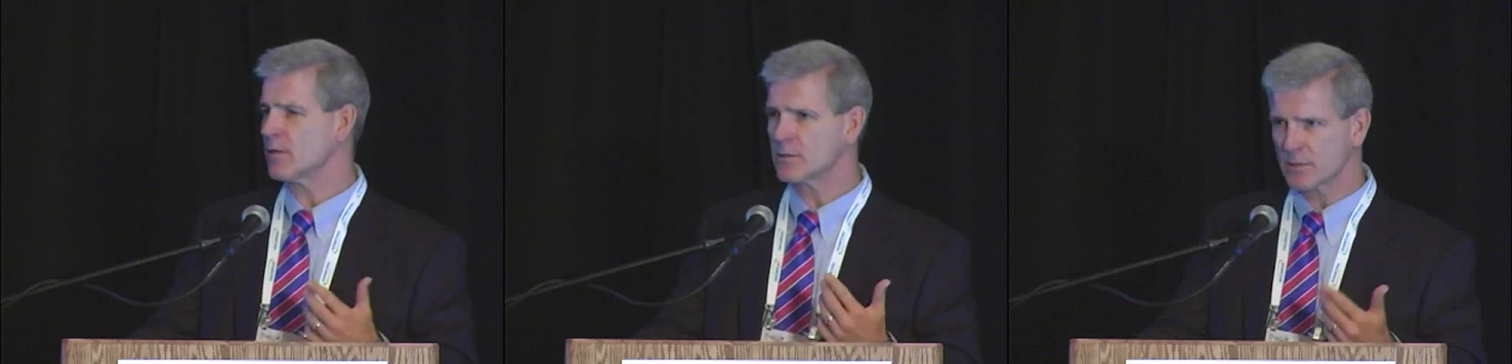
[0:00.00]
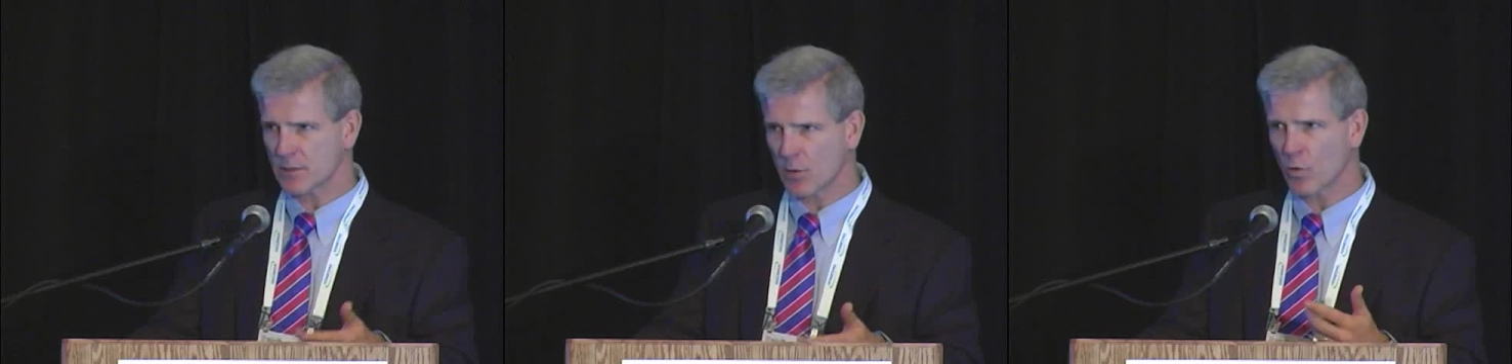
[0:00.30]
This
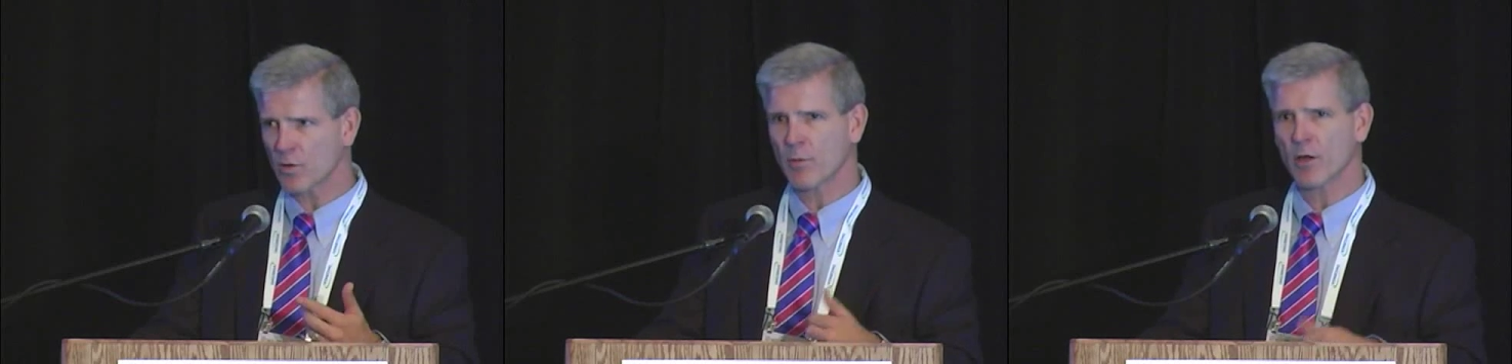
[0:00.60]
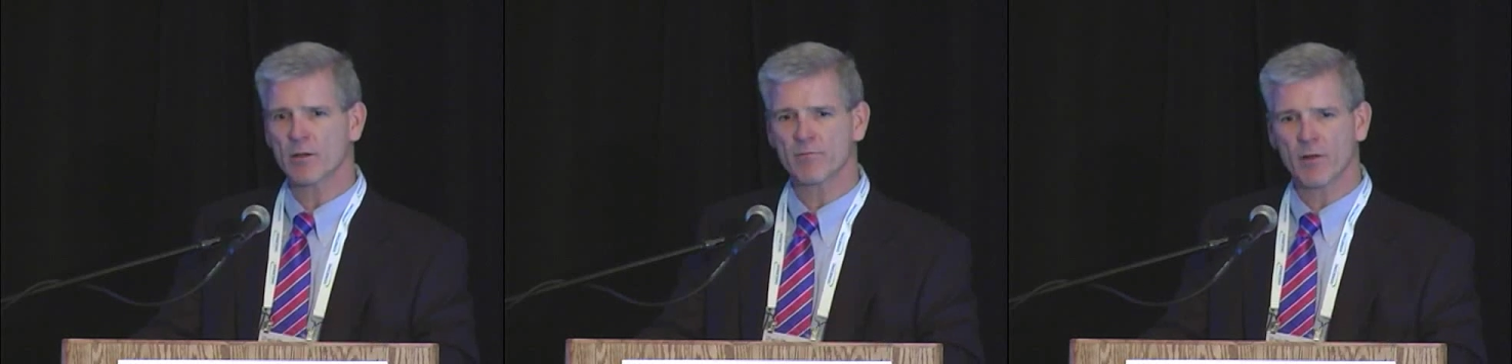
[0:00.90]
is a North
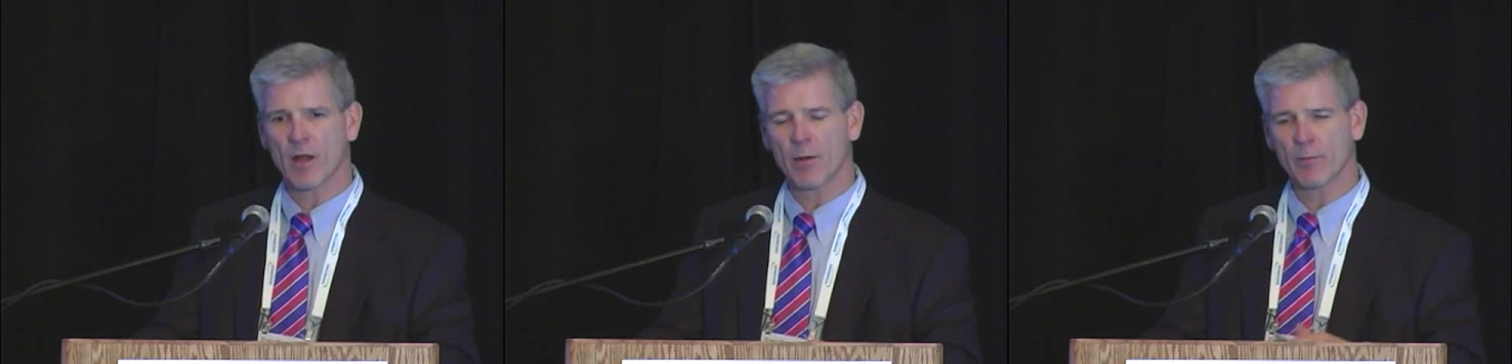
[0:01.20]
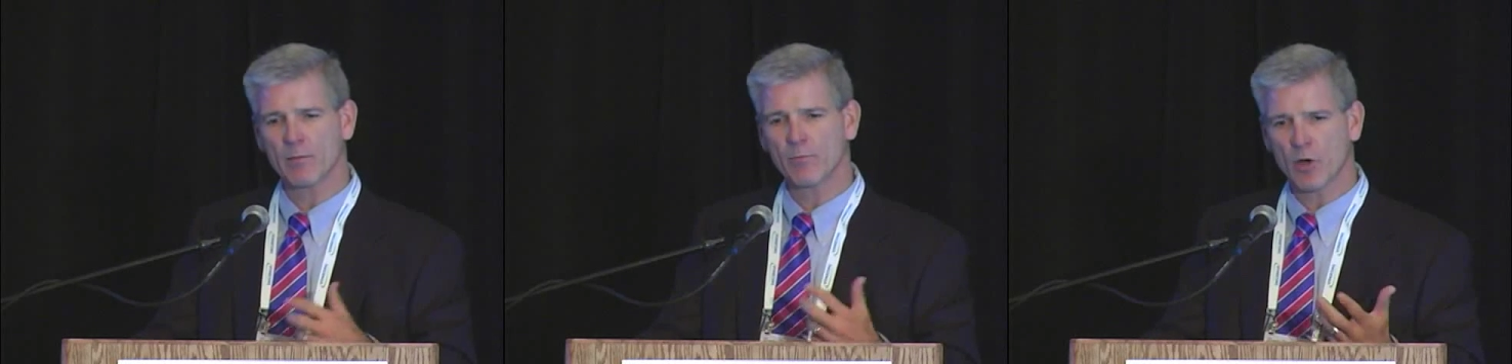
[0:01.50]
American
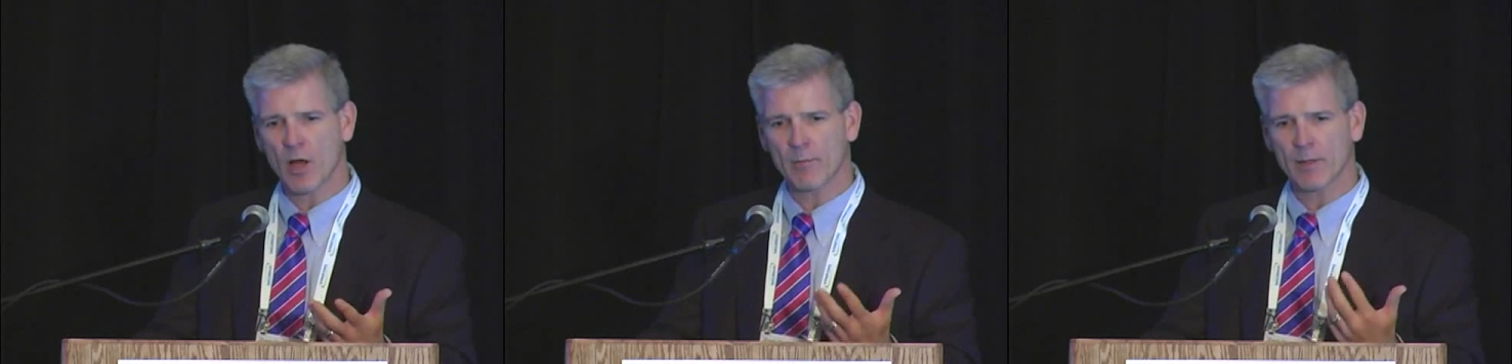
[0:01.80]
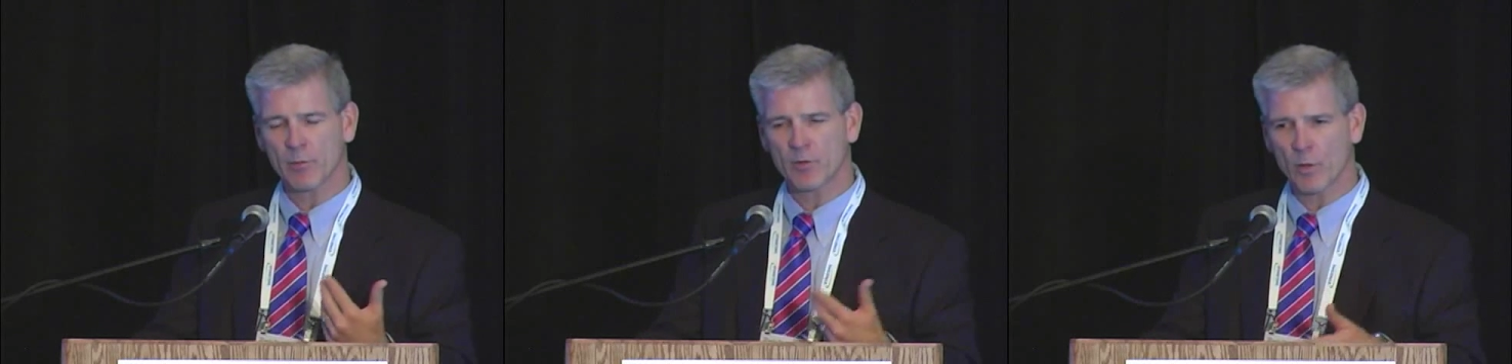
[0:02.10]
phenomenon,
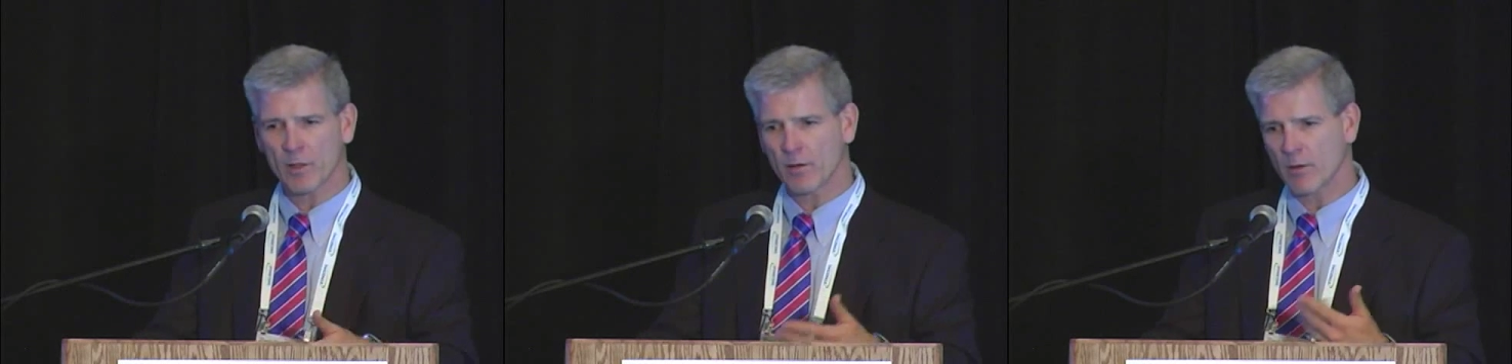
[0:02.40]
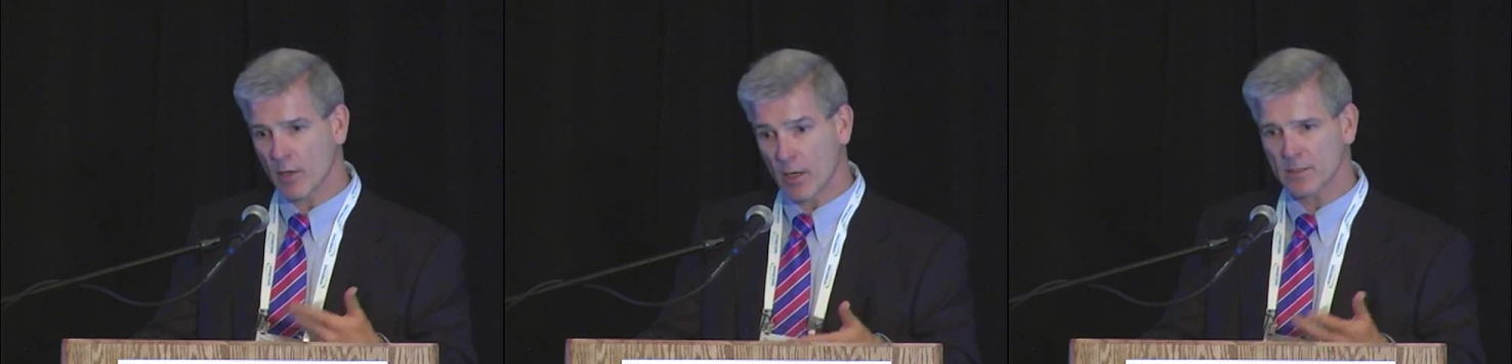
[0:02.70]
predominantly between
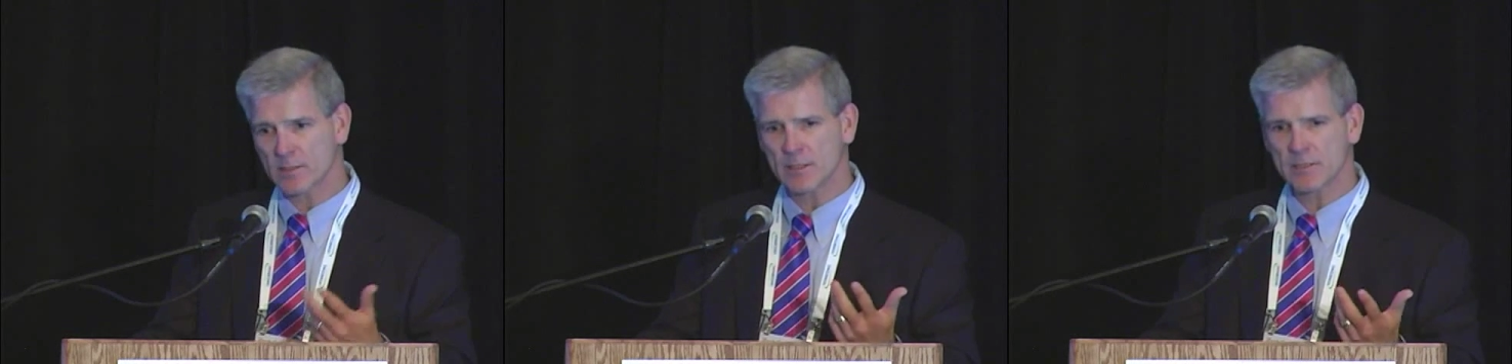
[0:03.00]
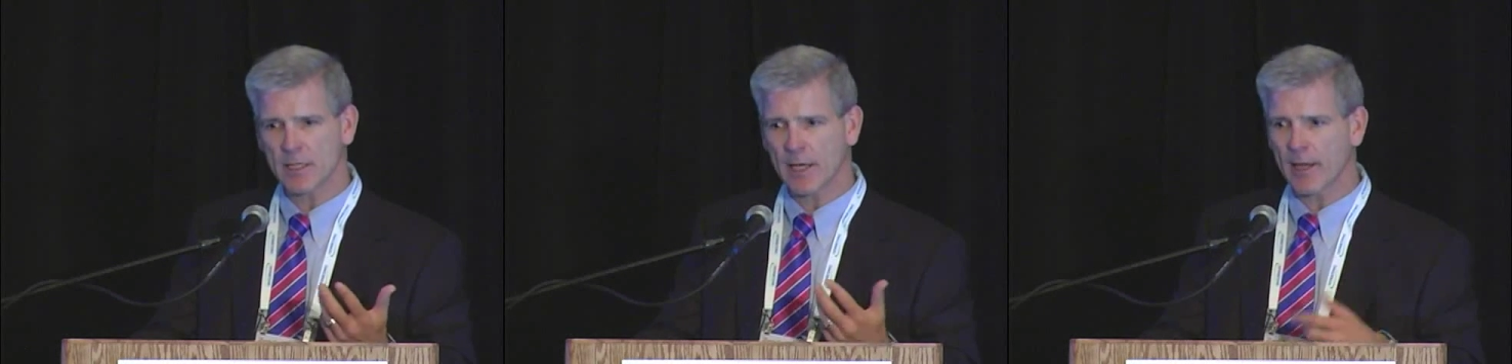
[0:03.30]
the United States
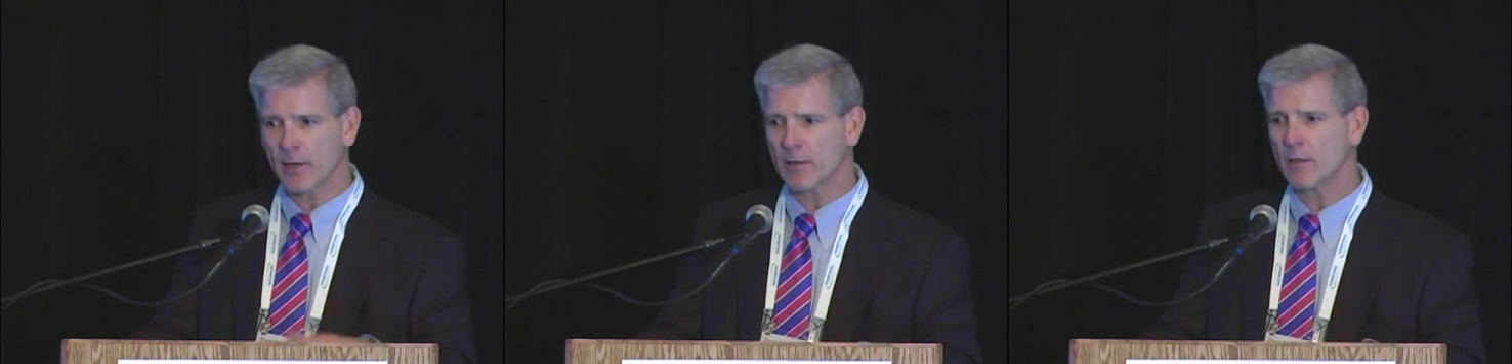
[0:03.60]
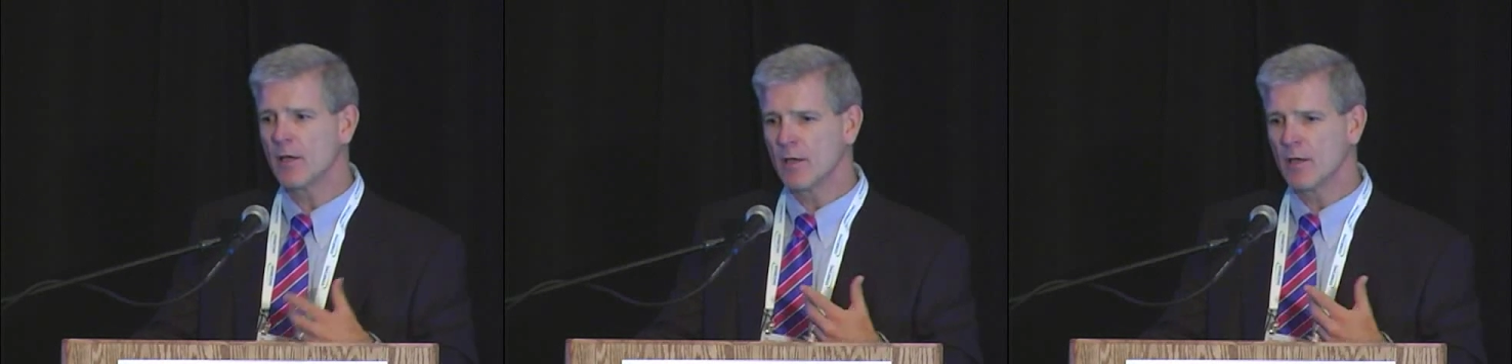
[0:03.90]
and Canada,